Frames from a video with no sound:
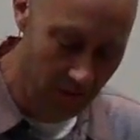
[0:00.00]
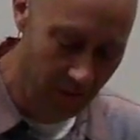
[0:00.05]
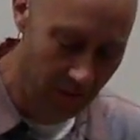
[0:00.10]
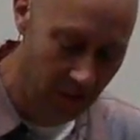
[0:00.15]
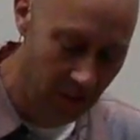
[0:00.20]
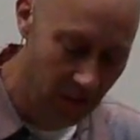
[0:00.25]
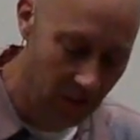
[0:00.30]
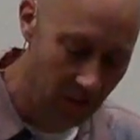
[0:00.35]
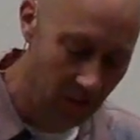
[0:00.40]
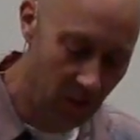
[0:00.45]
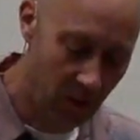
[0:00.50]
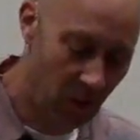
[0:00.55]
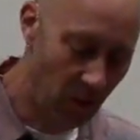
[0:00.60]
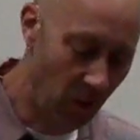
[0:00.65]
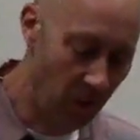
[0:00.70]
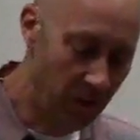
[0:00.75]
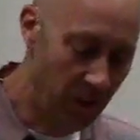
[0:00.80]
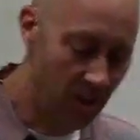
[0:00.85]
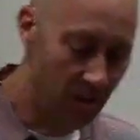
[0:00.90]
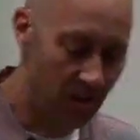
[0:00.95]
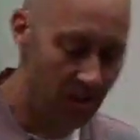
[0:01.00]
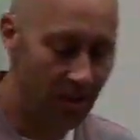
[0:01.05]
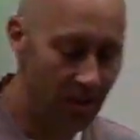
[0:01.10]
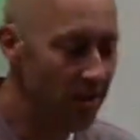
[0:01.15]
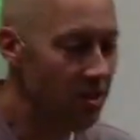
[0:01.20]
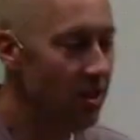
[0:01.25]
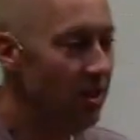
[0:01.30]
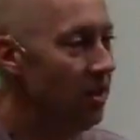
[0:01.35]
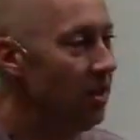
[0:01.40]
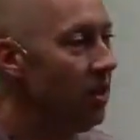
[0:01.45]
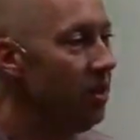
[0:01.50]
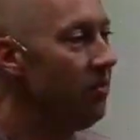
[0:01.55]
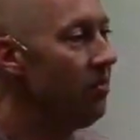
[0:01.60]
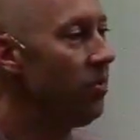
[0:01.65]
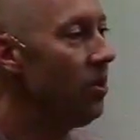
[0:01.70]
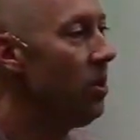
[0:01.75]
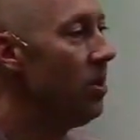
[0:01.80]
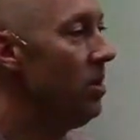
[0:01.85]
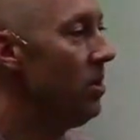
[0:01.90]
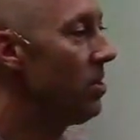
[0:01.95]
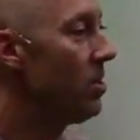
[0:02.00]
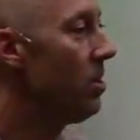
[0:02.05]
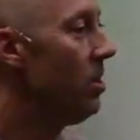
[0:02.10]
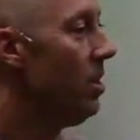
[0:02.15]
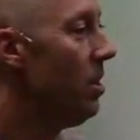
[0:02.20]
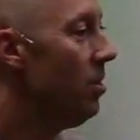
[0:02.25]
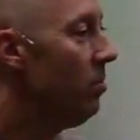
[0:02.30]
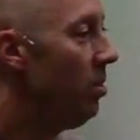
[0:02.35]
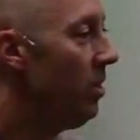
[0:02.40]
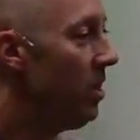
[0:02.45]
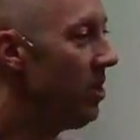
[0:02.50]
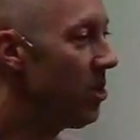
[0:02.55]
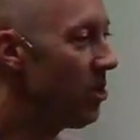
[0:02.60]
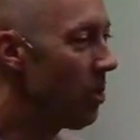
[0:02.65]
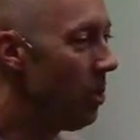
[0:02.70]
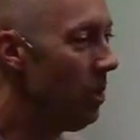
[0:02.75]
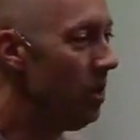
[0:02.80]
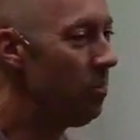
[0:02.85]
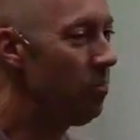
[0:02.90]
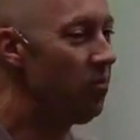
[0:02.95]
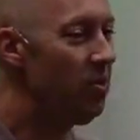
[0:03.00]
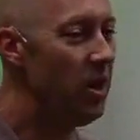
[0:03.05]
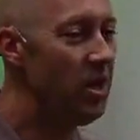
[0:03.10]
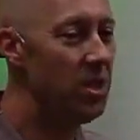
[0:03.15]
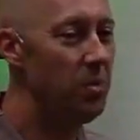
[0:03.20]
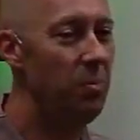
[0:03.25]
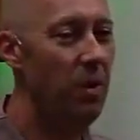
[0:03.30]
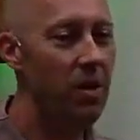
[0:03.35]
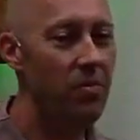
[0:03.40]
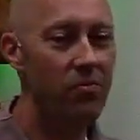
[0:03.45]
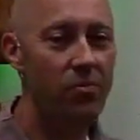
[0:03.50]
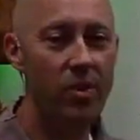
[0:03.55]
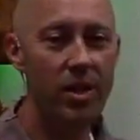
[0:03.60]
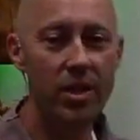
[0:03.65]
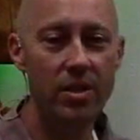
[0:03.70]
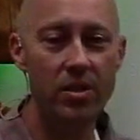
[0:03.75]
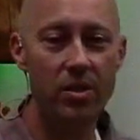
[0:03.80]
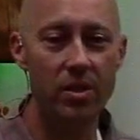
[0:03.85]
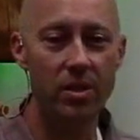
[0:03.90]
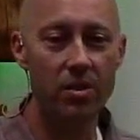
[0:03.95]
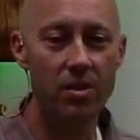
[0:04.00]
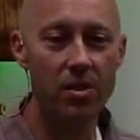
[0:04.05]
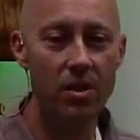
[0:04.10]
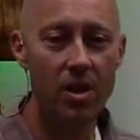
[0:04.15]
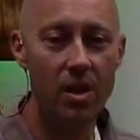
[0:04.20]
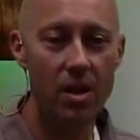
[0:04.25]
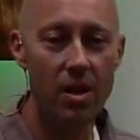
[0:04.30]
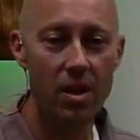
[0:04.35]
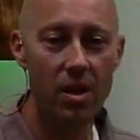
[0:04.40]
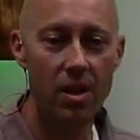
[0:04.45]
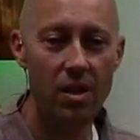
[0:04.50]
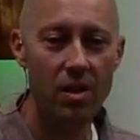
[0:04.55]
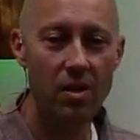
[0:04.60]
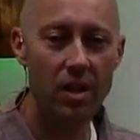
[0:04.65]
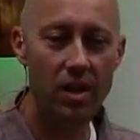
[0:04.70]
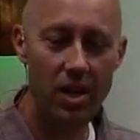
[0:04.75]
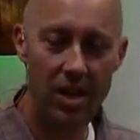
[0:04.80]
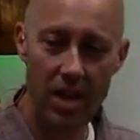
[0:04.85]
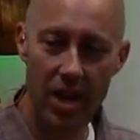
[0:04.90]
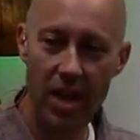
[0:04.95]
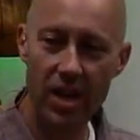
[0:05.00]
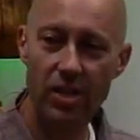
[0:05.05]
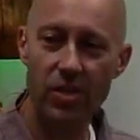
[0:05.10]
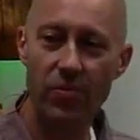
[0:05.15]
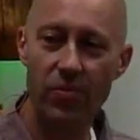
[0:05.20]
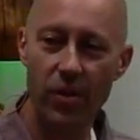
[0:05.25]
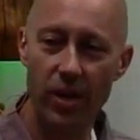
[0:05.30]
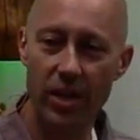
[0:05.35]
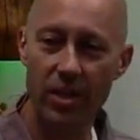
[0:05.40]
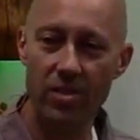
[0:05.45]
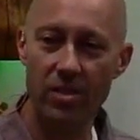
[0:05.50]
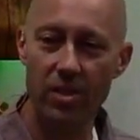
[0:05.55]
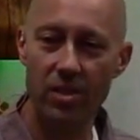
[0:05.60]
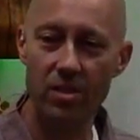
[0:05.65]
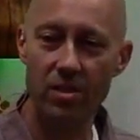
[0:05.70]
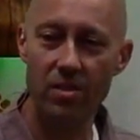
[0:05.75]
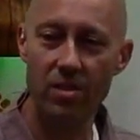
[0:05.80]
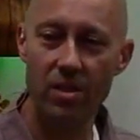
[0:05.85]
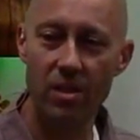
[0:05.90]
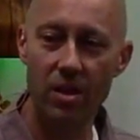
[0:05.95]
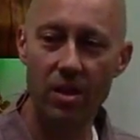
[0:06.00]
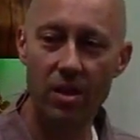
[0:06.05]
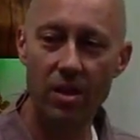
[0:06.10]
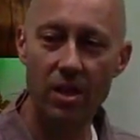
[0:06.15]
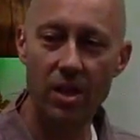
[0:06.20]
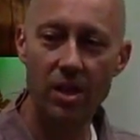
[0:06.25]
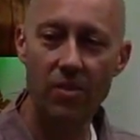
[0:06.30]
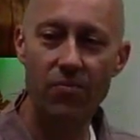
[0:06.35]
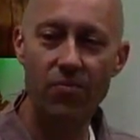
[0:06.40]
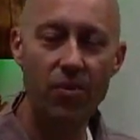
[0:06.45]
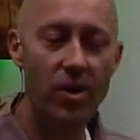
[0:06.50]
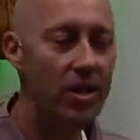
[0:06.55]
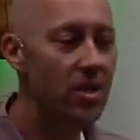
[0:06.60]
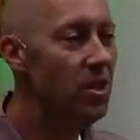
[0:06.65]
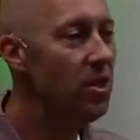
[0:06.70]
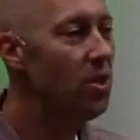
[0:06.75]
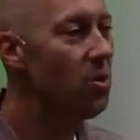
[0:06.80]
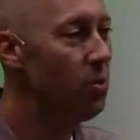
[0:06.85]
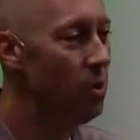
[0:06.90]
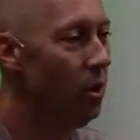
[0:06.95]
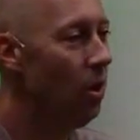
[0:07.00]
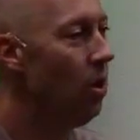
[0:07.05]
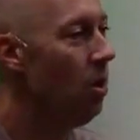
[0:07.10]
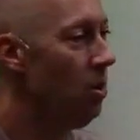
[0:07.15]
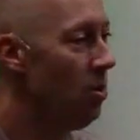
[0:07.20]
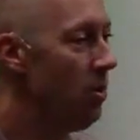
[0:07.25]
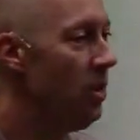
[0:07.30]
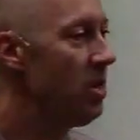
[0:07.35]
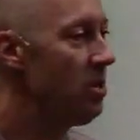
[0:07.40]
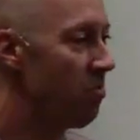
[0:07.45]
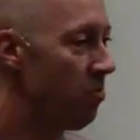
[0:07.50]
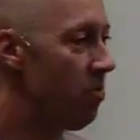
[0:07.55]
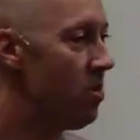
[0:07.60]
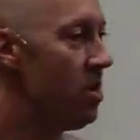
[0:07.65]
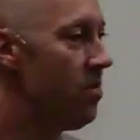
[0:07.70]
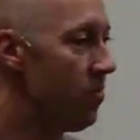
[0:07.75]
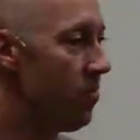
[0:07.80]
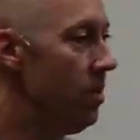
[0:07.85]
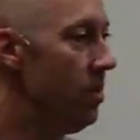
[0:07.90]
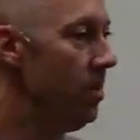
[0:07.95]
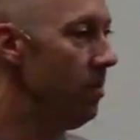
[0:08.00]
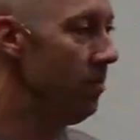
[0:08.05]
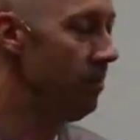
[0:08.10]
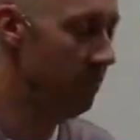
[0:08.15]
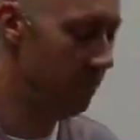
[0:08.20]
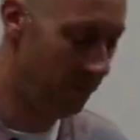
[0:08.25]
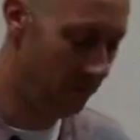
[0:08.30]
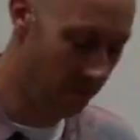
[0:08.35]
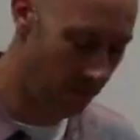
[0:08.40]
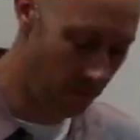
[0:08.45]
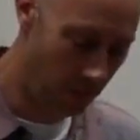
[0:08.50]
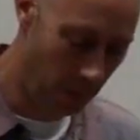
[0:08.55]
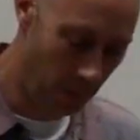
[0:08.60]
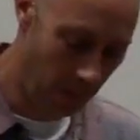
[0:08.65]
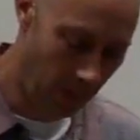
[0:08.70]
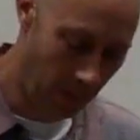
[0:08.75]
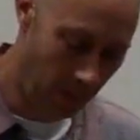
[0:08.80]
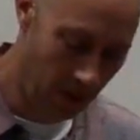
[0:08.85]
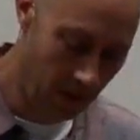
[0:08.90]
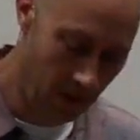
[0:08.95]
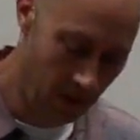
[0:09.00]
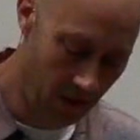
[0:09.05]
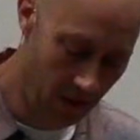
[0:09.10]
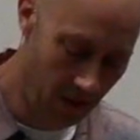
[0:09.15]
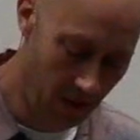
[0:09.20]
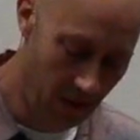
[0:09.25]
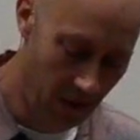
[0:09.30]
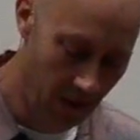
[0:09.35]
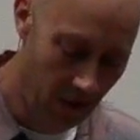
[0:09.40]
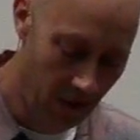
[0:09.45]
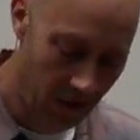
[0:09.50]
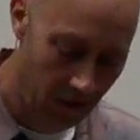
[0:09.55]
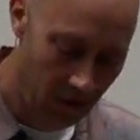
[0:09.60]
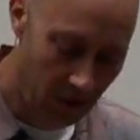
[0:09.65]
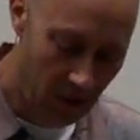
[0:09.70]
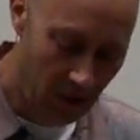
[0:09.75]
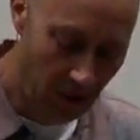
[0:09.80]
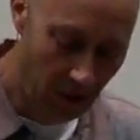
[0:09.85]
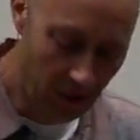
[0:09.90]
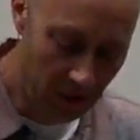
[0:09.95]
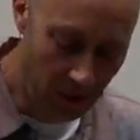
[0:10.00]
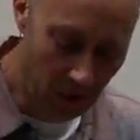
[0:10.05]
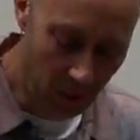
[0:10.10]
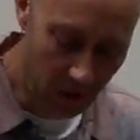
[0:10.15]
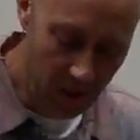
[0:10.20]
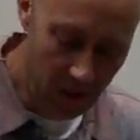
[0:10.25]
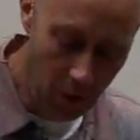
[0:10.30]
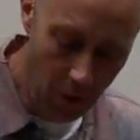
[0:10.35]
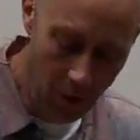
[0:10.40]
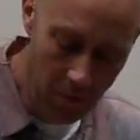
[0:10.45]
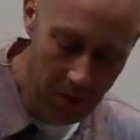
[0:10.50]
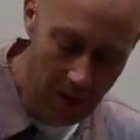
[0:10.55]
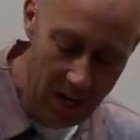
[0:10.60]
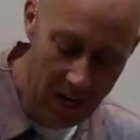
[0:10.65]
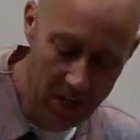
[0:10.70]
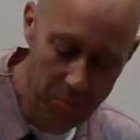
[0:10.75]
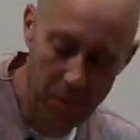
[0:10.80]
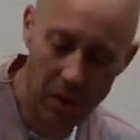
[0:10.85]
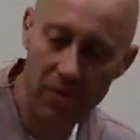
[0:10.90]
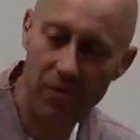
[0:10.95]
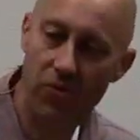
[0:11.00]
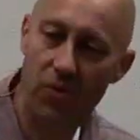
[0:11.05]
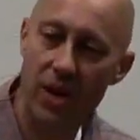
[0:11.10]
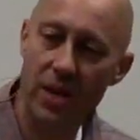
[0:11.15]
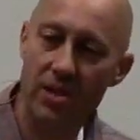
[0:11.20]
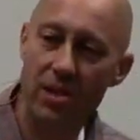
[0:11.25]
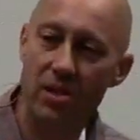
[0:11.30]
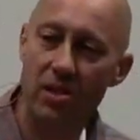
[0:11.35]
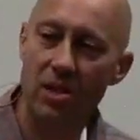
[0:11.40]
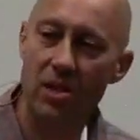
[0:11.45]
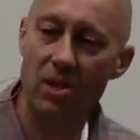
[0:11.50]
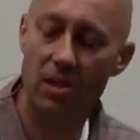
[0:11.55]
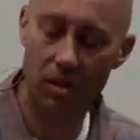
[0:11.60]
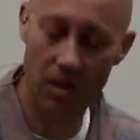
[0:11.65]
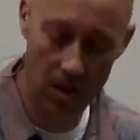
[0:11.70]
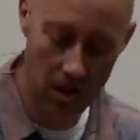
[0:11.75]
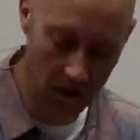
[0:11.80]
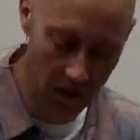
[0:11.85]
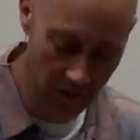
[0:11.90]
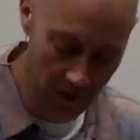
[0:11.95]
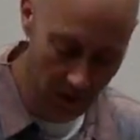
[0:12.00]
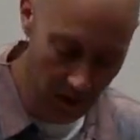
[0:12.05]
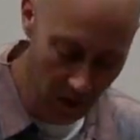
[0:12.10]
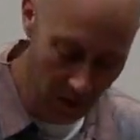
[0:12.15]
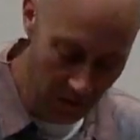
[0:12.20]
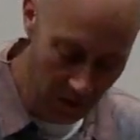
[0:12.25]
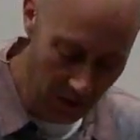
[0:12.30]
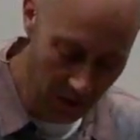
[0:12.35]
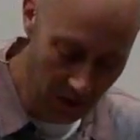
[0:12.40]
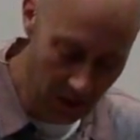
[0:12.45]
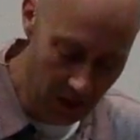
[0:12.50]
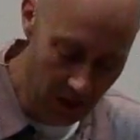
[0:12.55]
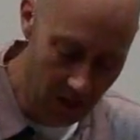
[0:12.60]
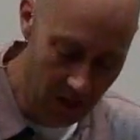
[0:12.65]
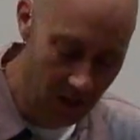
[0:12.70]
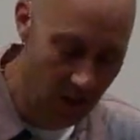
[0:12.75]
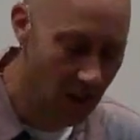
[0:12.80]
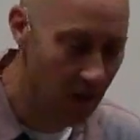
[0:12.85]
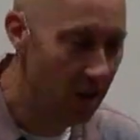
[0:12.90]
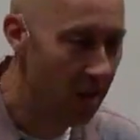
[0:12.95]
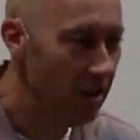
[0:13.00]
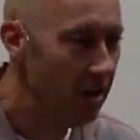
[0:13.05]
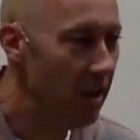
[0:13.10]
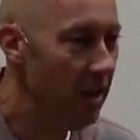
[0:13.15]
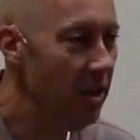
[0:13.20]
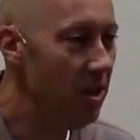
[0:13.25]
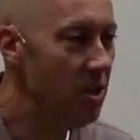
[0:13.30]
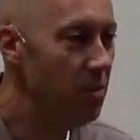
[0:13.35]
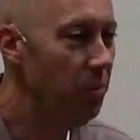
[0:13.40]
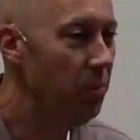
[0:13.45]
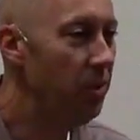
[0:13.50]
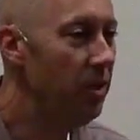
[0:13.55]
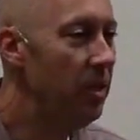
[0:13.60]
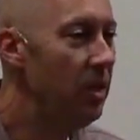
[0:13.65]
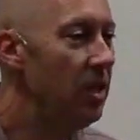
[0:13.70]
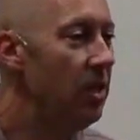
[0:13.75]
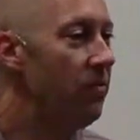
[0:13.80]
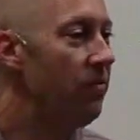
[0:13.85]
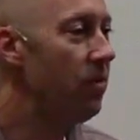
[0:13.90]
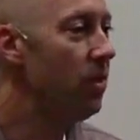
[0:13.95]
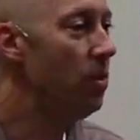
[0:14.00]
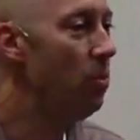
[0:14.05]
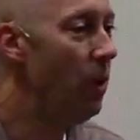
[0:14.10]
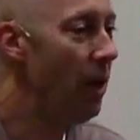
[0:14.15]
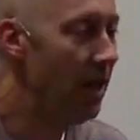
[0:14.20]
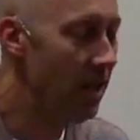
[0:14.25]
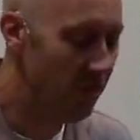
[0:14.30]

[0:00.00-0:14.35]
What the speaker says: The Sultan doesn't convert, but he's so impressed by Francis that he asks Francis if Francis would always pray for him. The Sultan was so amazed by Francis's love and humility and his plea for the way of